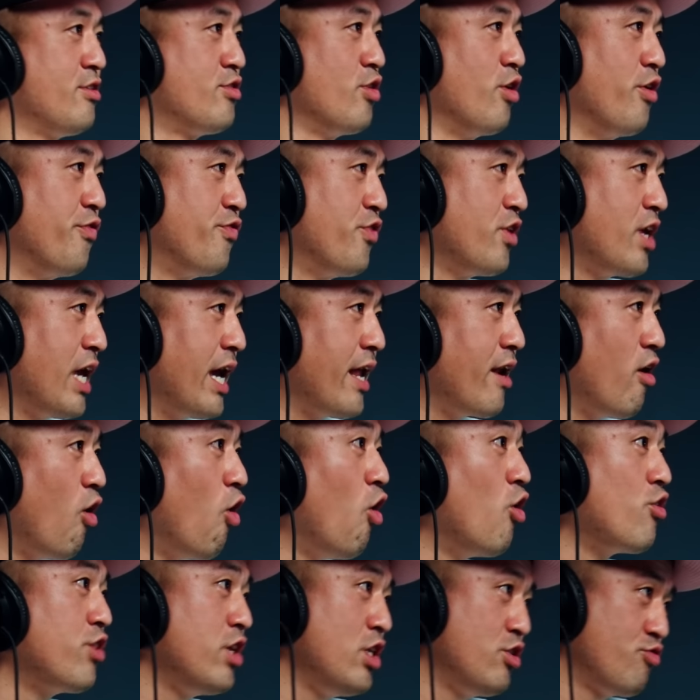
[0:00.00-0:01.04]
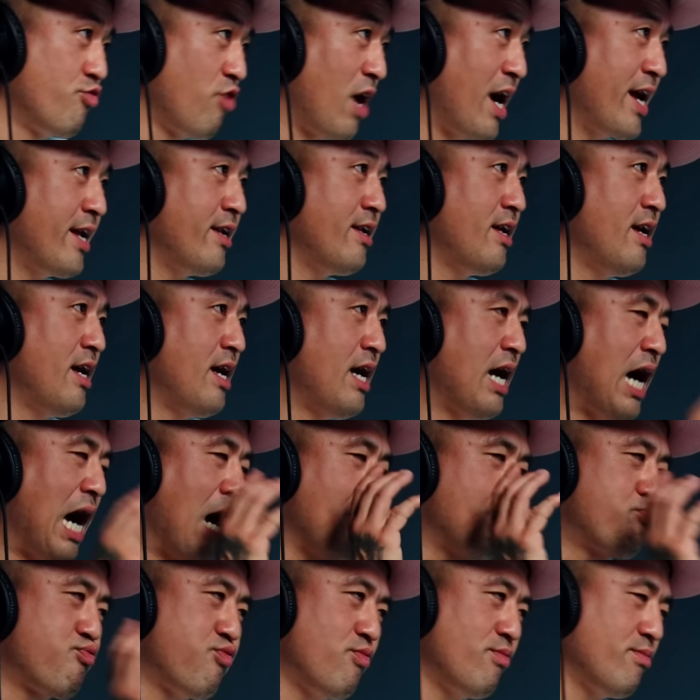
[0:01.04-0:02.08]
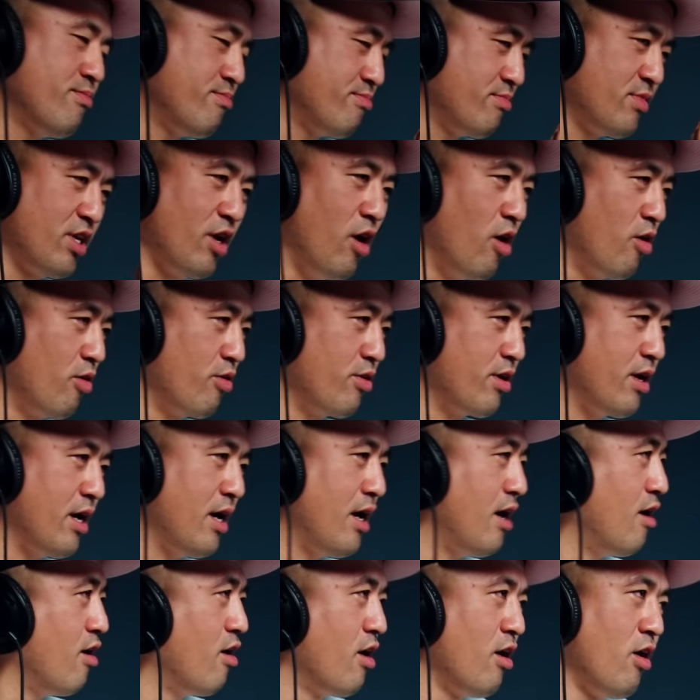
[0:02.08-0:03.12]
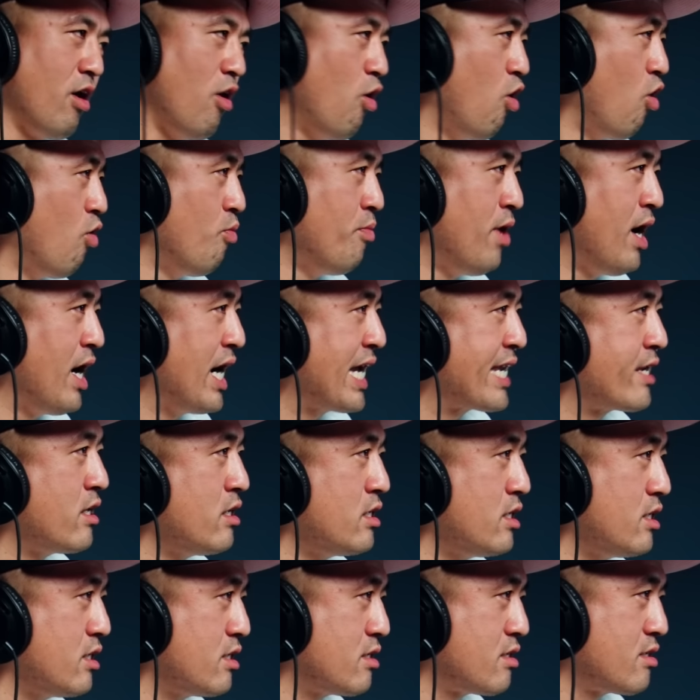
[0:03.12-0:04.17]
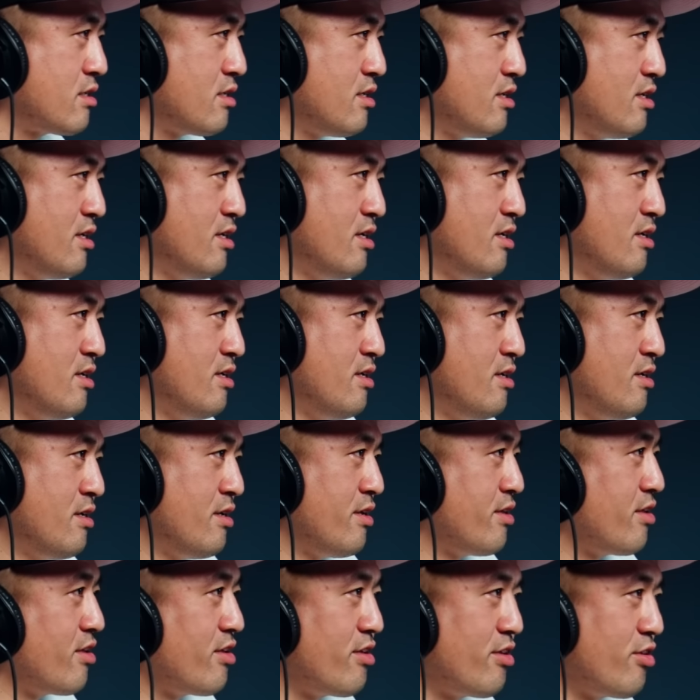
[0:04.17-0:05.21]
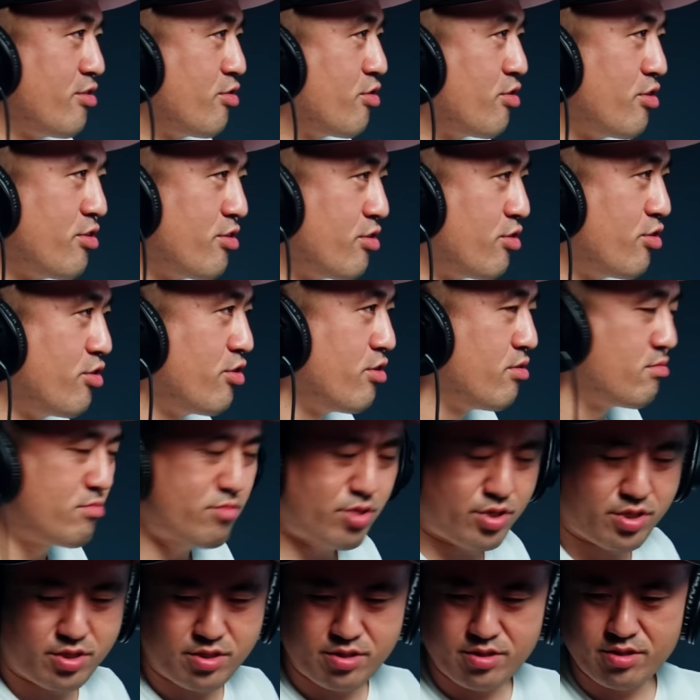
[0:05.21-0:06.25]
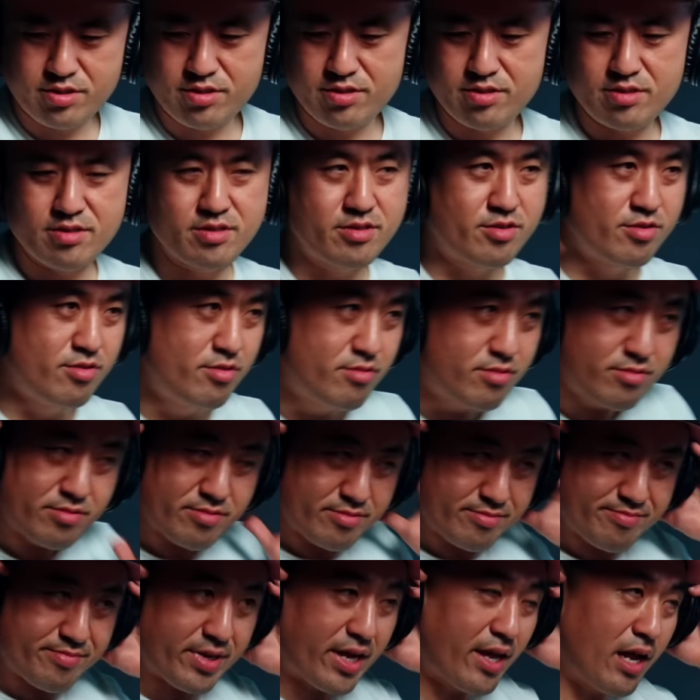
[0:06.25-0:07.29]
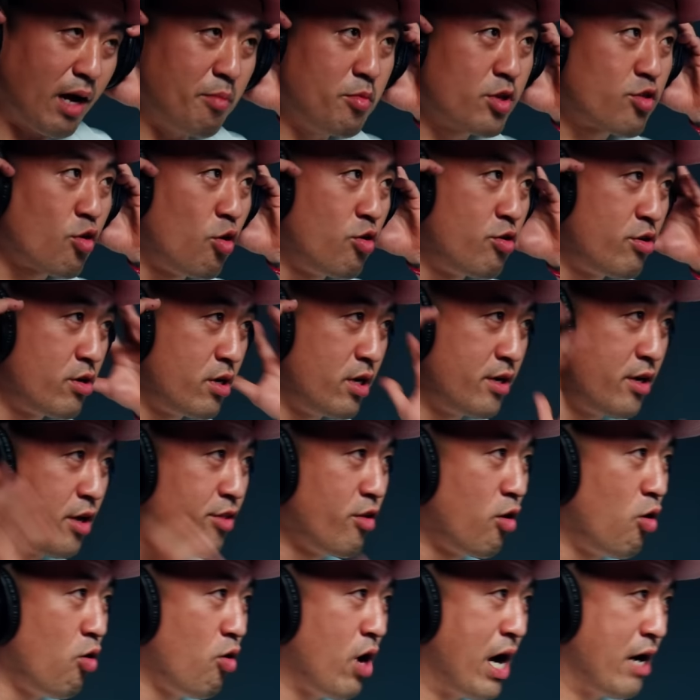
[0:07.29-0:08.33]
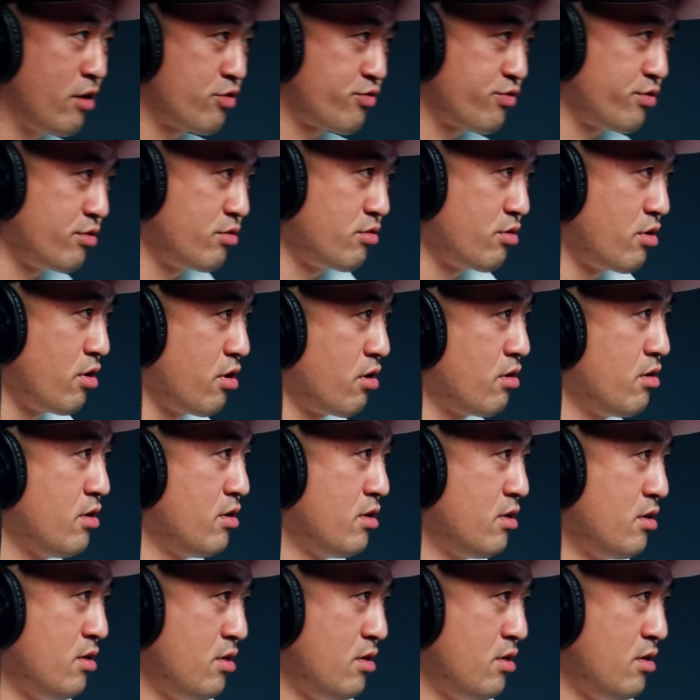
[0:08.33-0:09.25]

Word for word: So if you get all these right, I, yo, oh my goodness, you, you, man, I'm gonna throw in another whole ounce for you, yo.